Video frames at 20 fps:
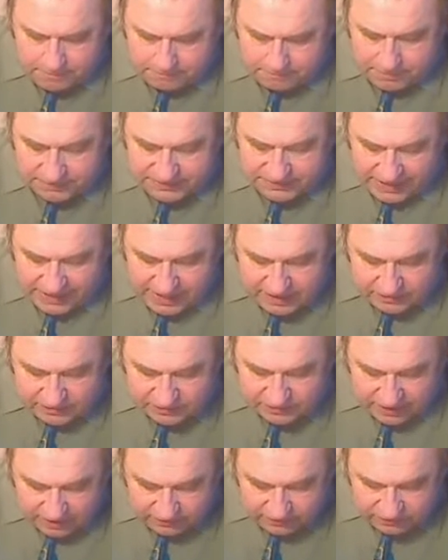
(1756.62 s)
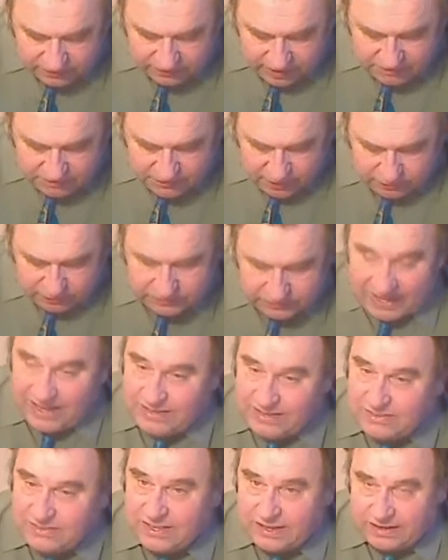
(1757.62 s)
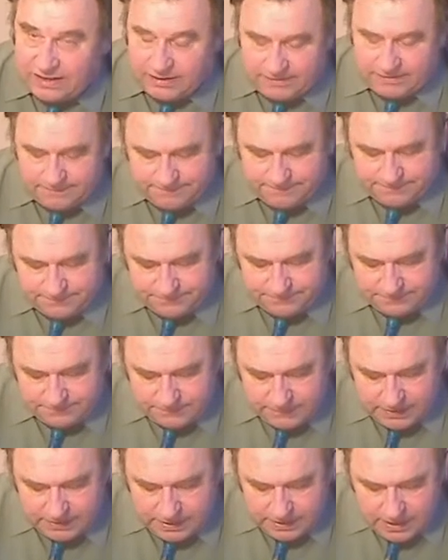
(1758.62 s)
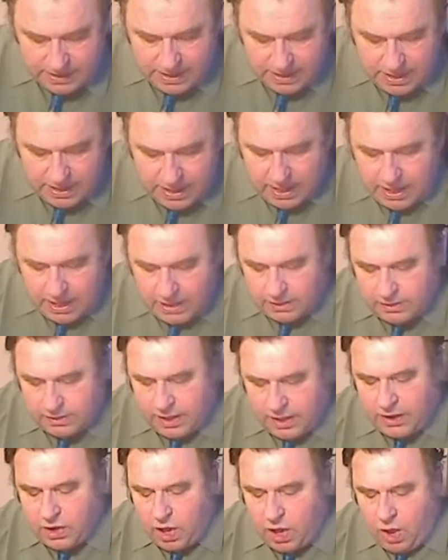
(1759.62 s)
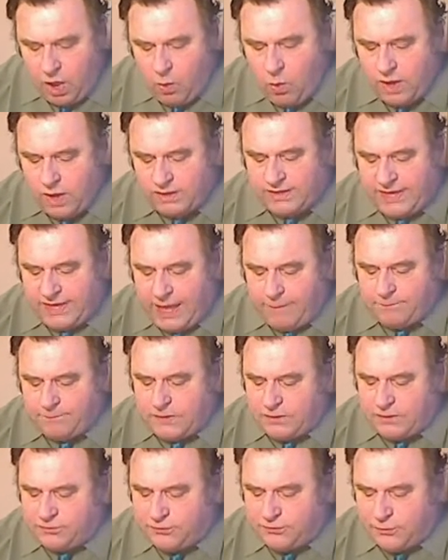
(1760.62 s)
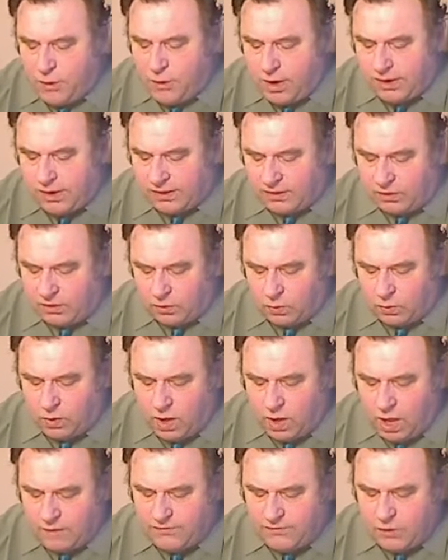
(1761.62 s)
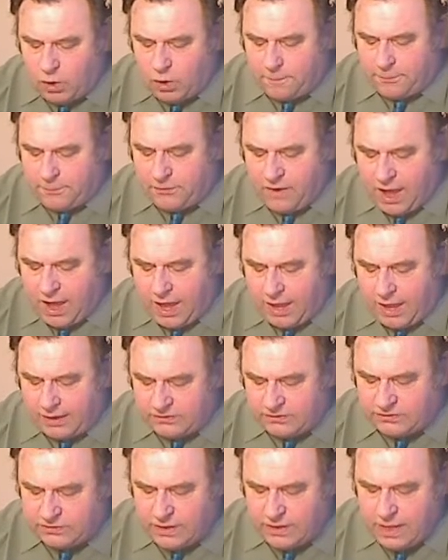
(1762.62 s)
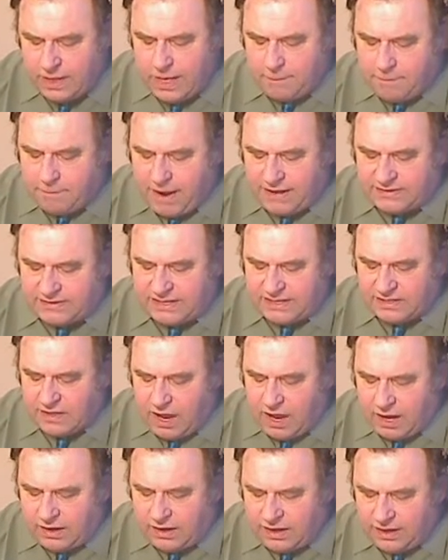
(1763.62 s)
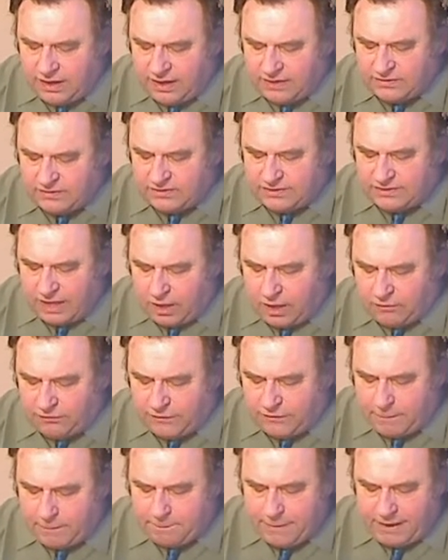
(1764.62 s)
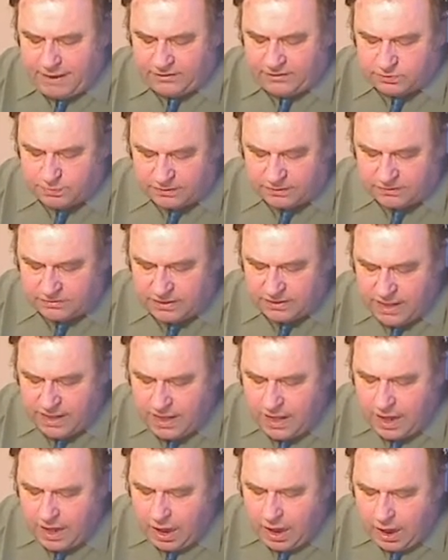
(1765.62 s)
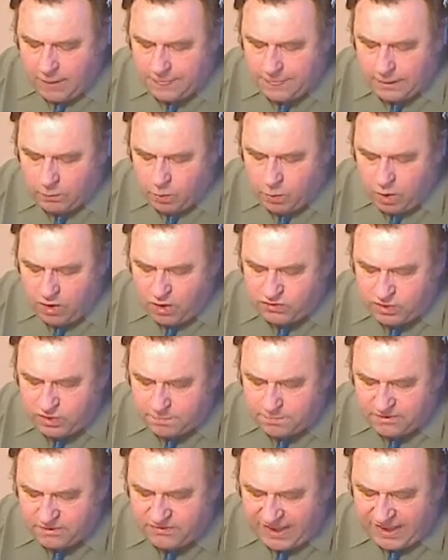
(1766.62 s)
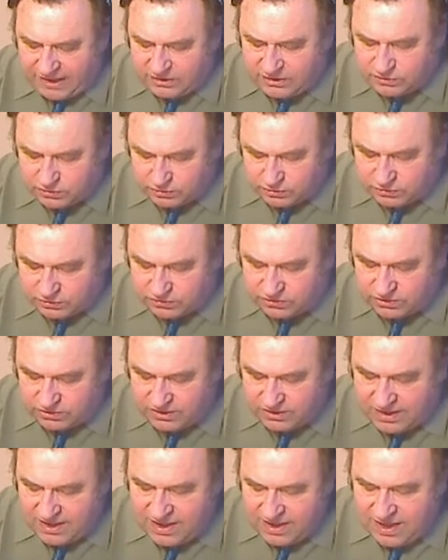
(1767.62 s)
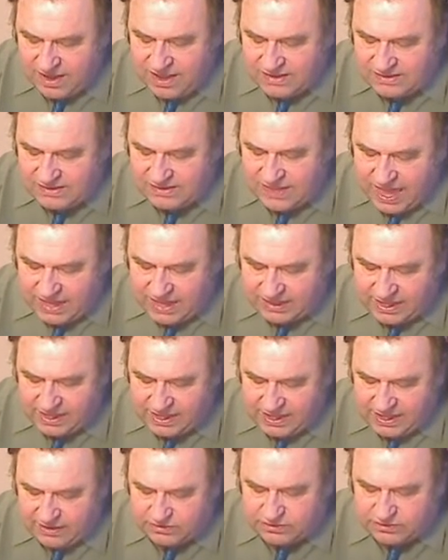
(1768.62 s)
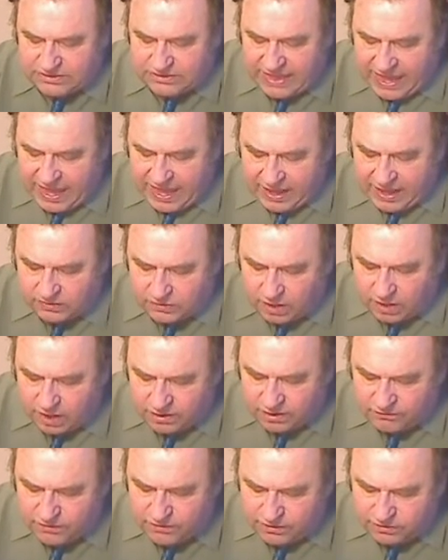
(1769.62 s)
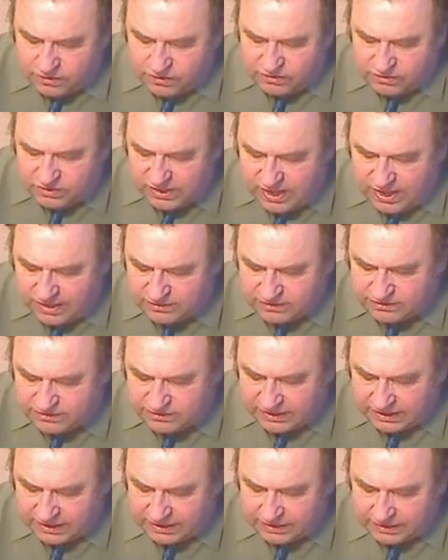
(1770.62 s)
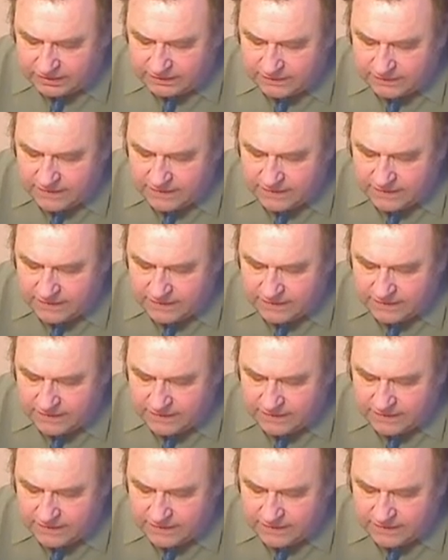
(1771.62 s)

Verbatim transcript: But then it says in verse 18, let no one keep defrauding you of your prize by delighting in self-abasement and the worship of angels, taking his stand on visions he has seen,